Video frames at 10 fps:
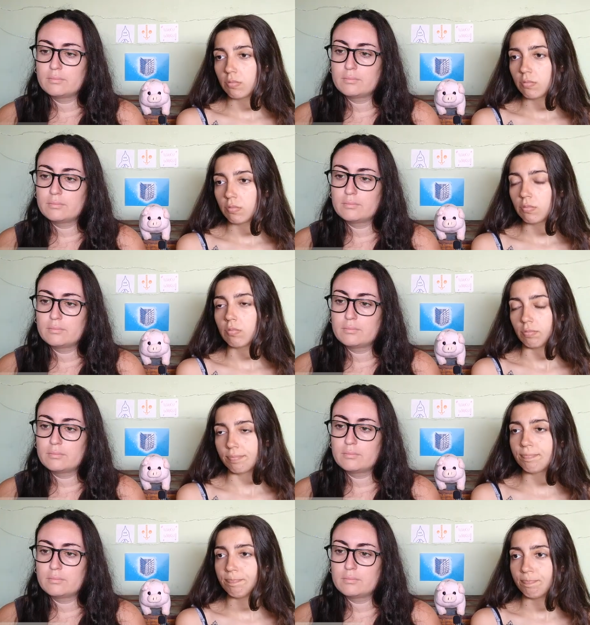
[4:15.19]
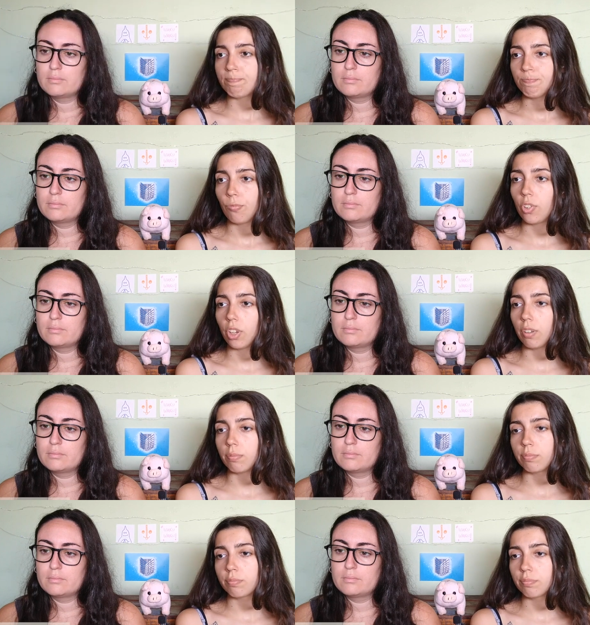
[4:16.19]

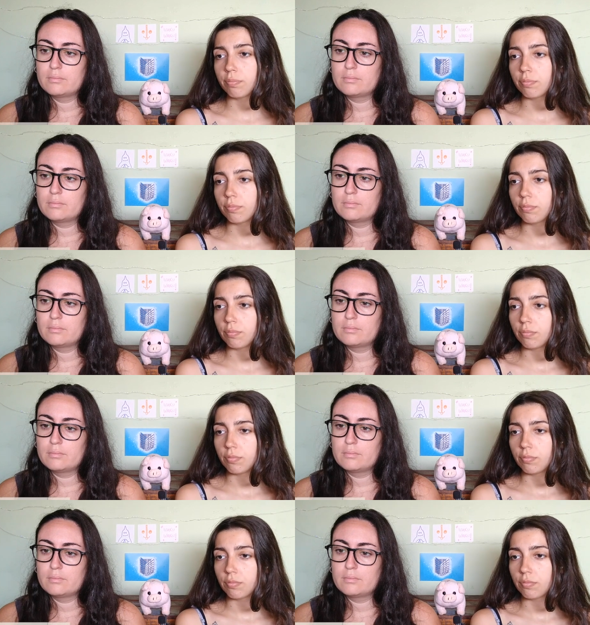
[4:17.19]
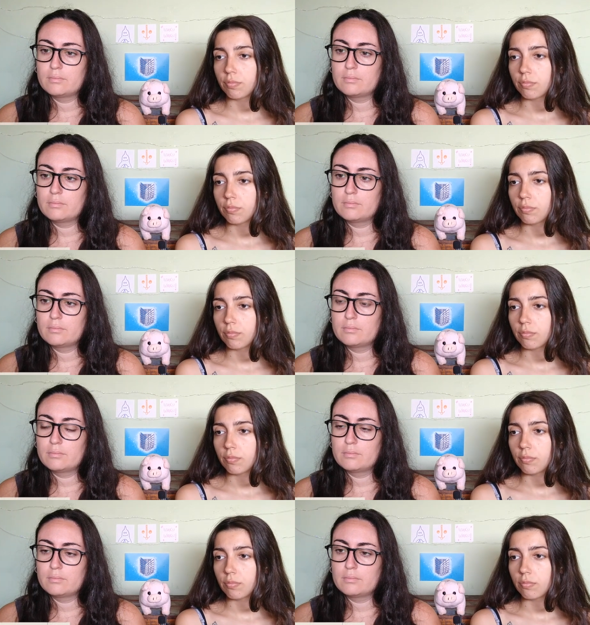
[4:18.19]

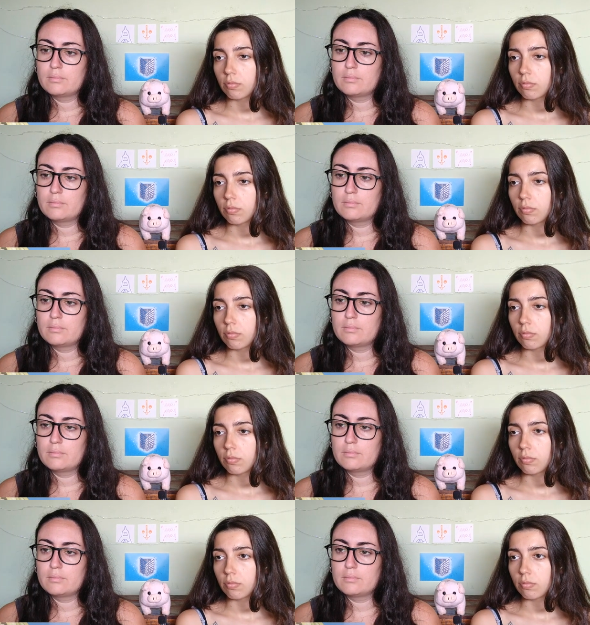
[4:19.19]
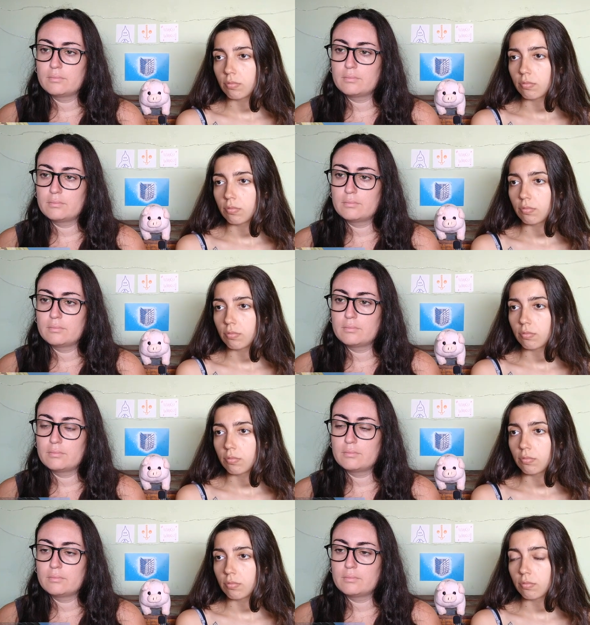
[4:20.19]

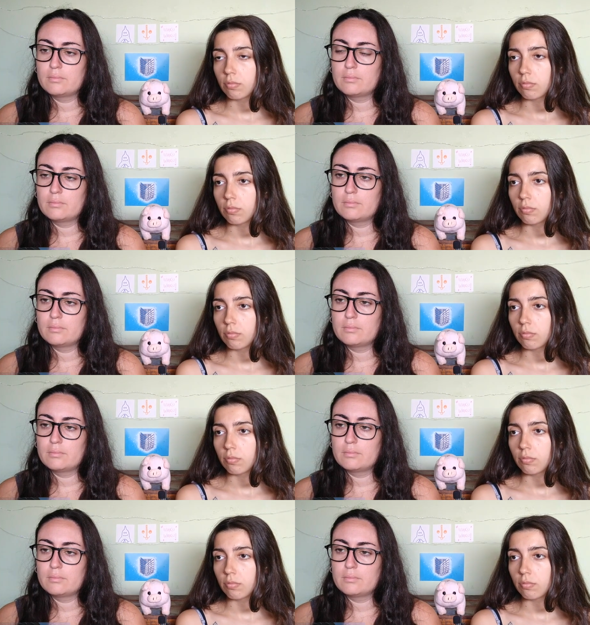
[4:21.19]
[no speech]